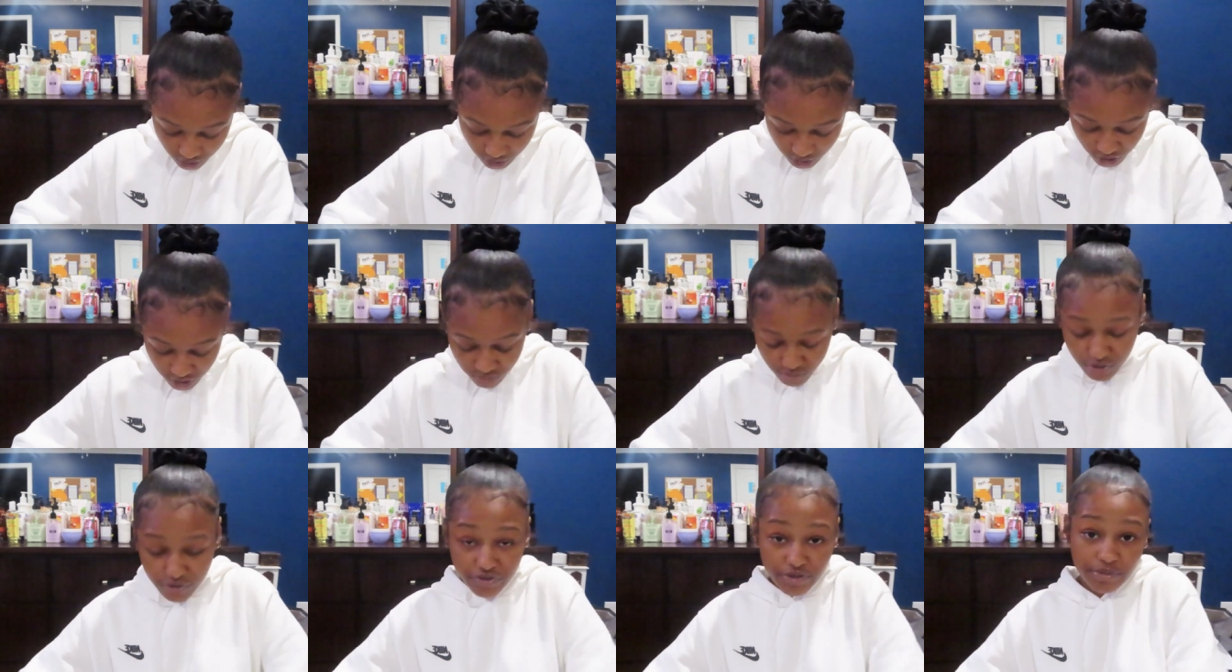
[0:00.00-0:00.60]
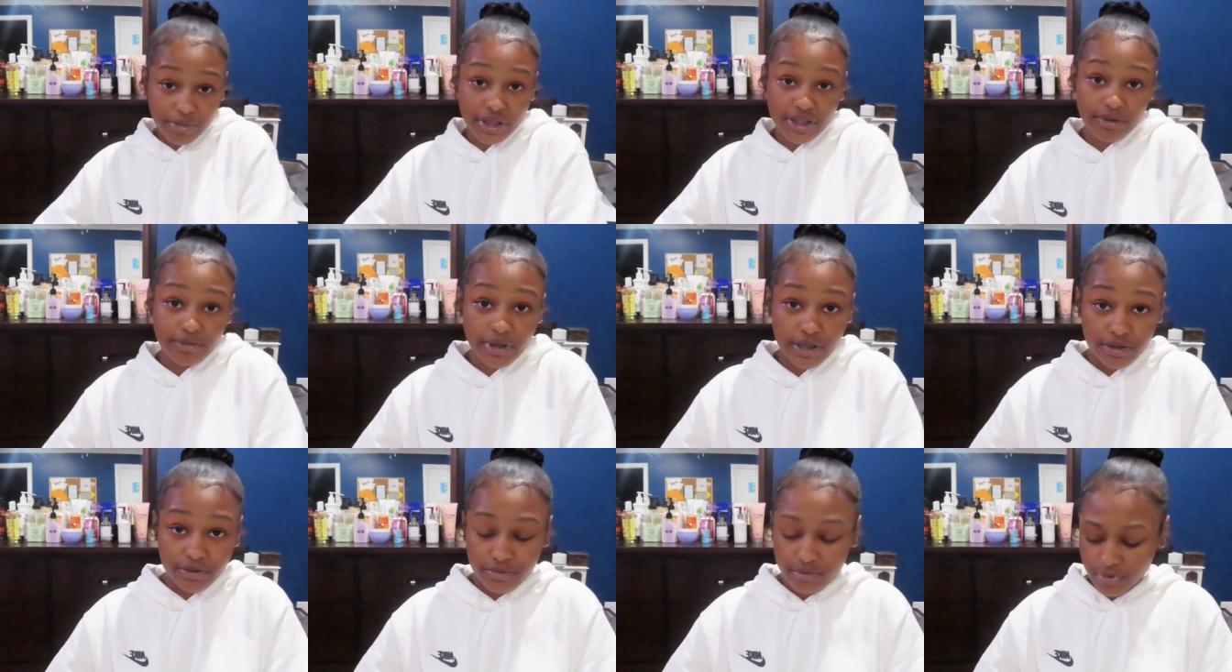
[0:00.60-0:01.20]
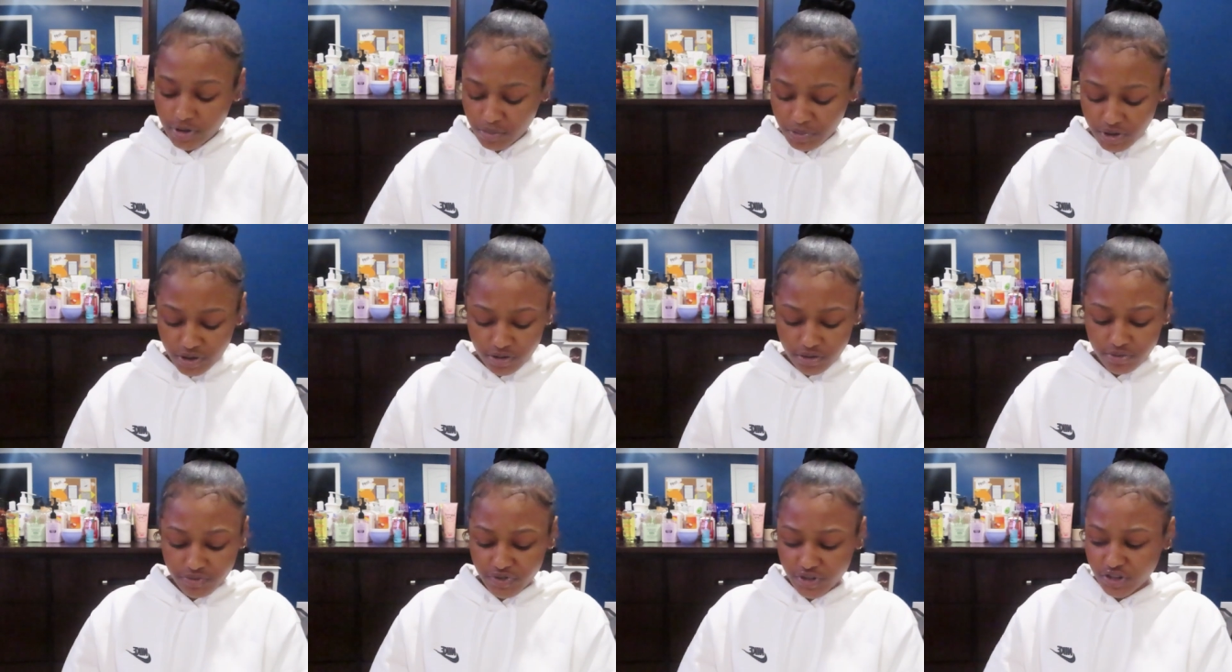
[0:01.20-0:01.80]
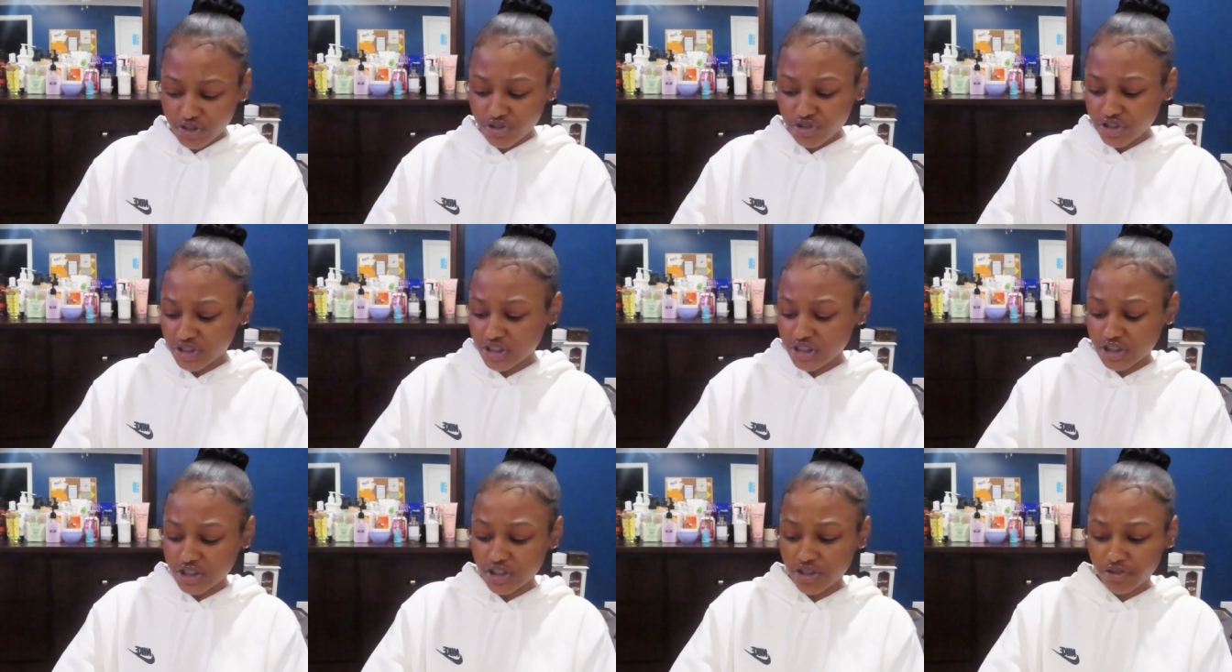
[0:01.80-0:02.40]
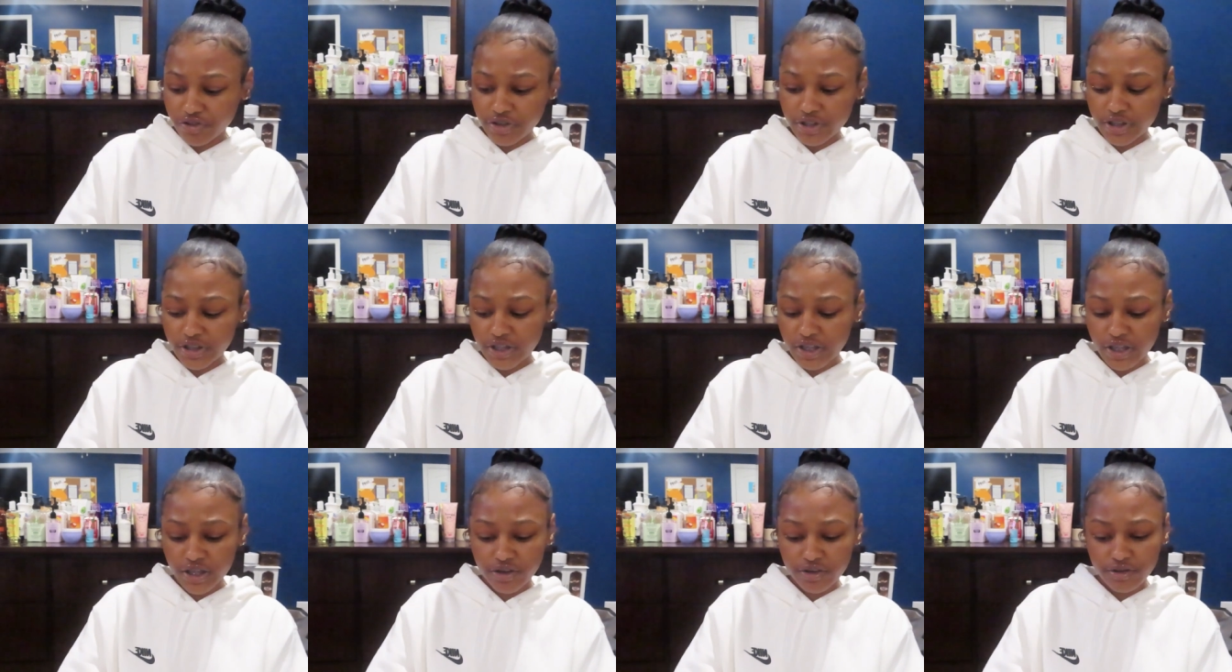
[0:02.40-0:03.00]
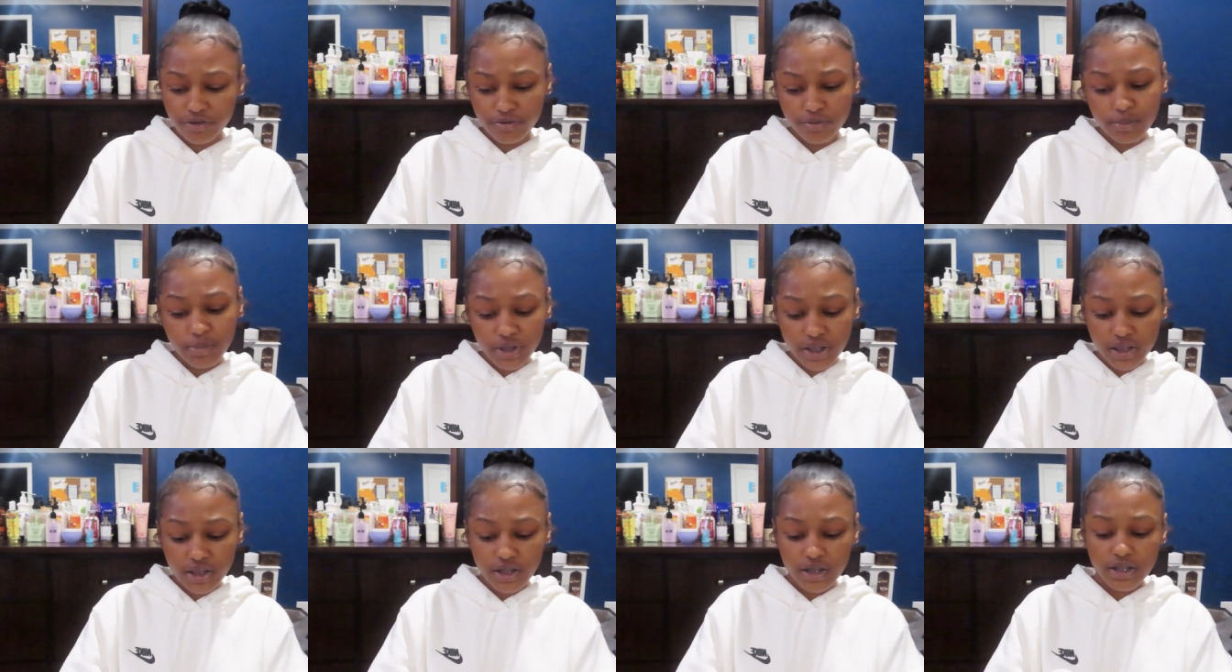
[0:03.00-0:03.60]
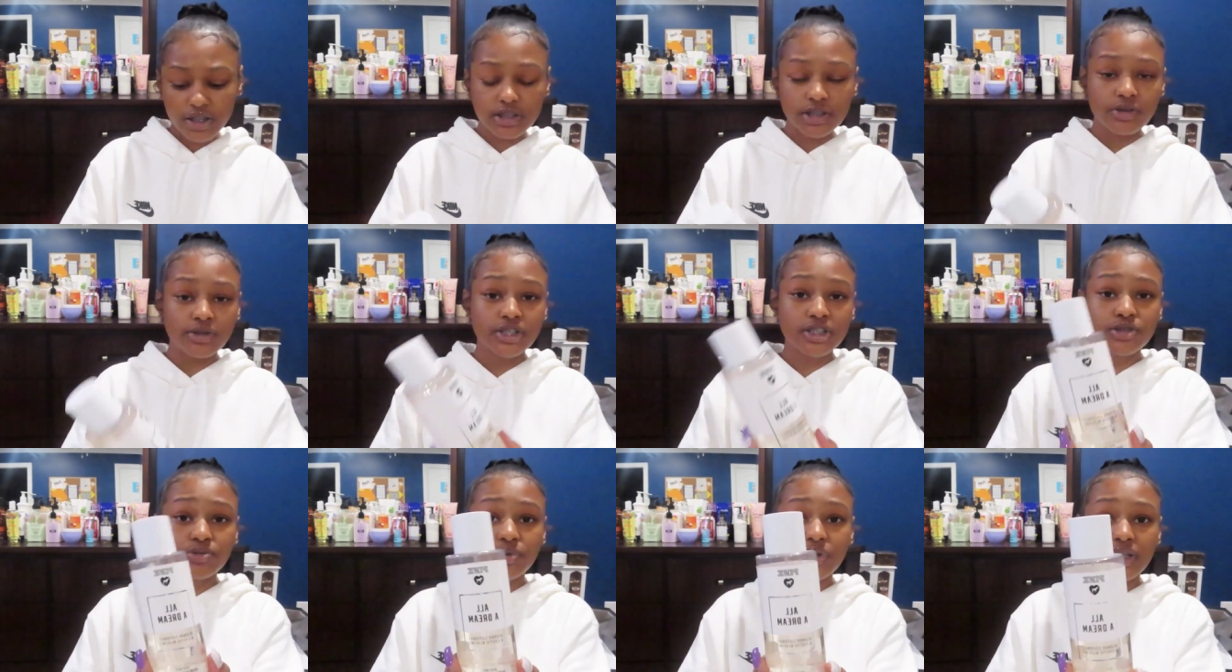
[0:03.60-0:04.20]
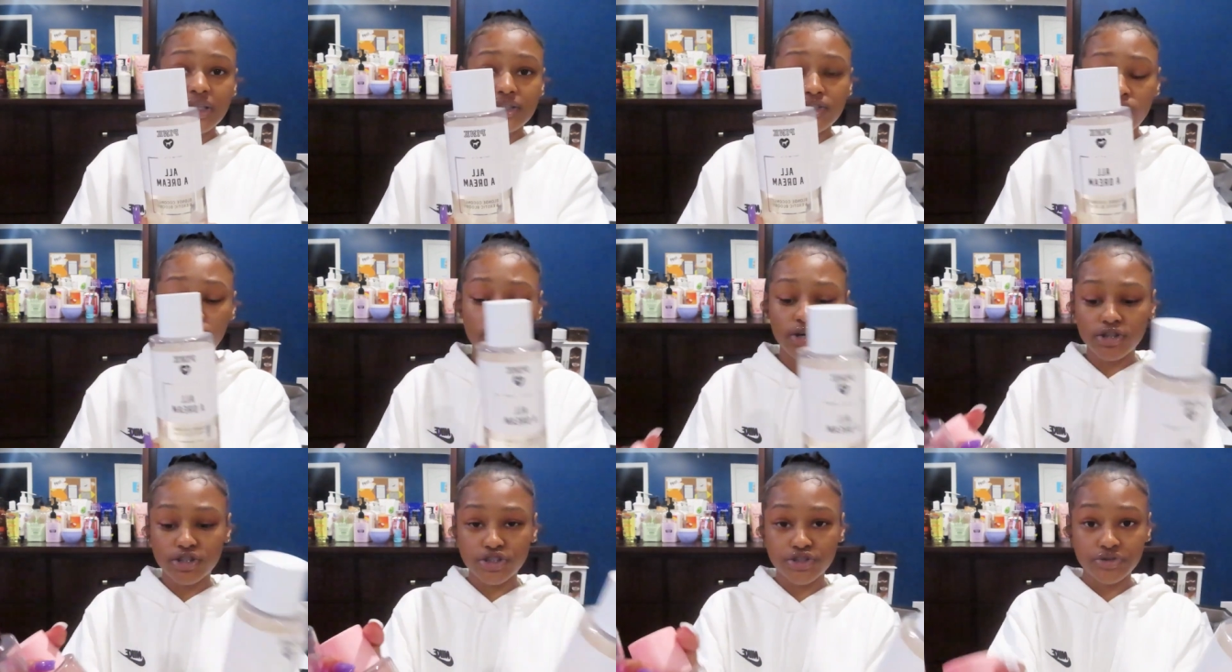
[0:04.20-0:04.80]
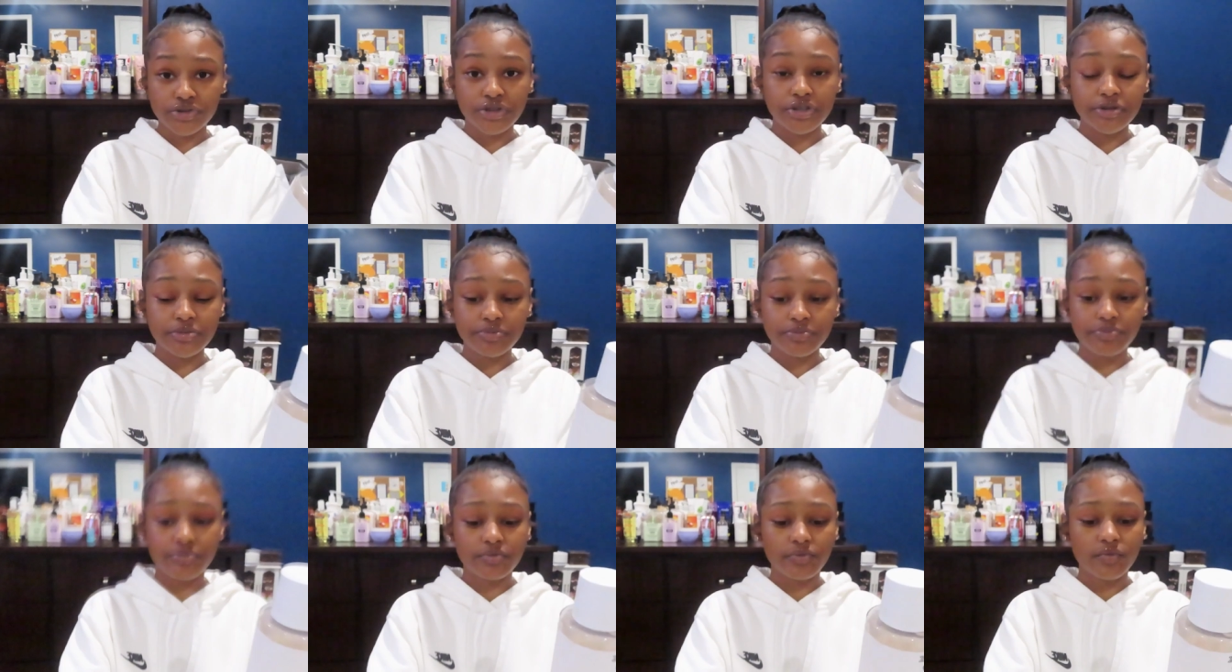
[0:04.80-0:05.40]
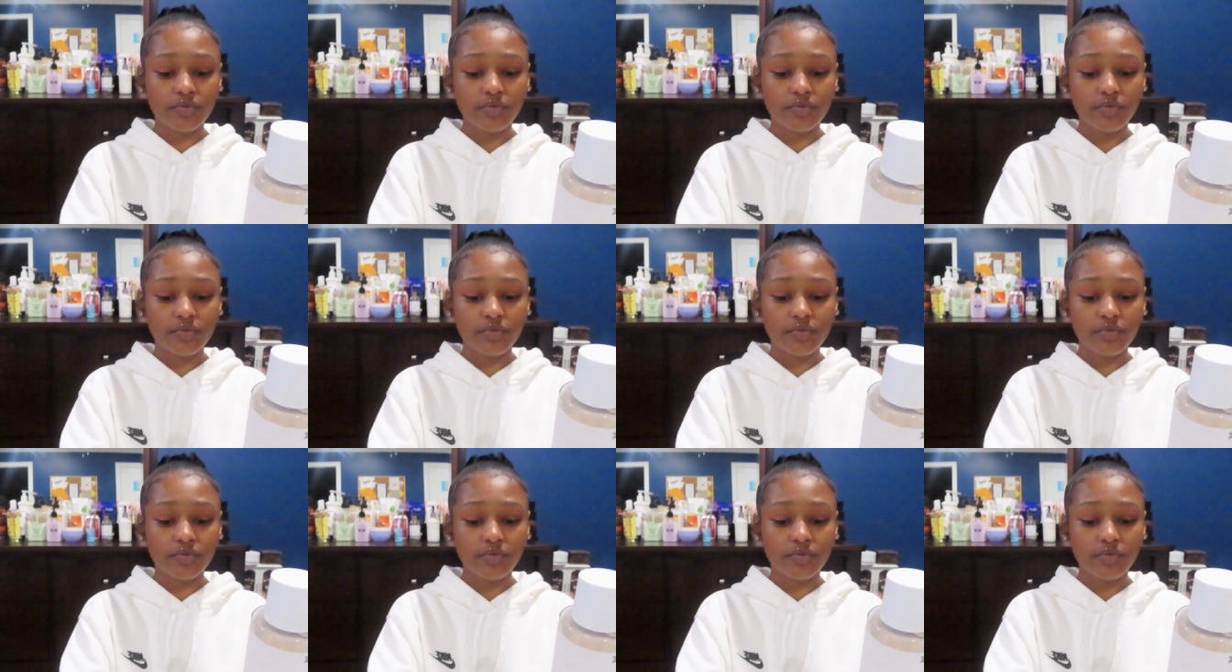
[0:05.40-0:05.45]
these ones are from Bath and Body, I mean, Victoria's Secret and Pink. So this one is All a Dream.